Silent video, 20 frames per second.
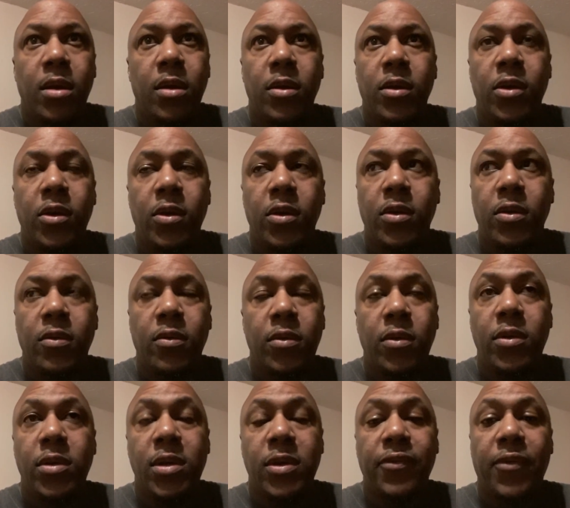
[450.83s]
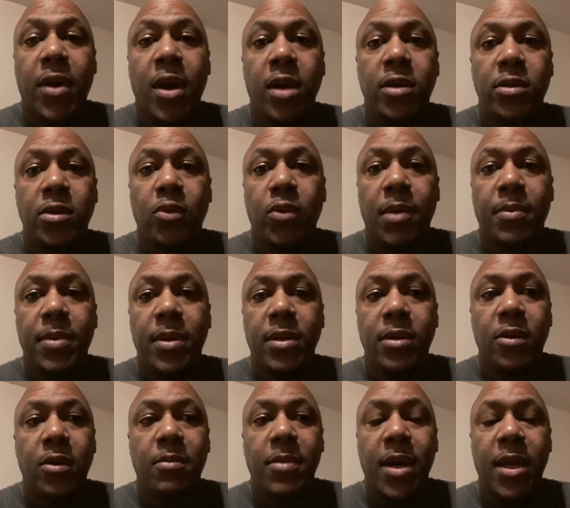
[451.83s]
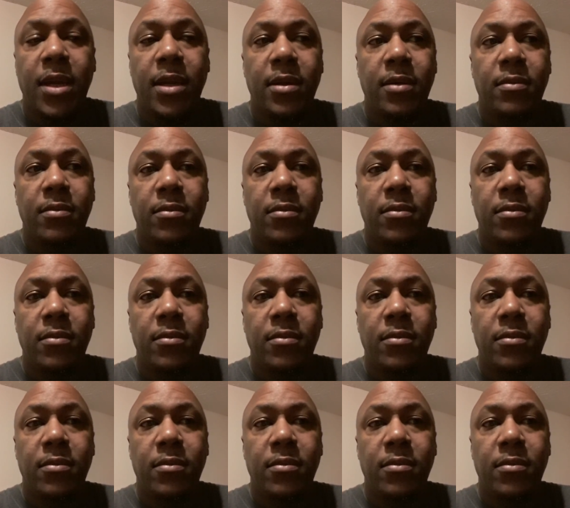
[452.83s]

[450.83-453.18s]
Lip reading: you just fired your weapon. Nobody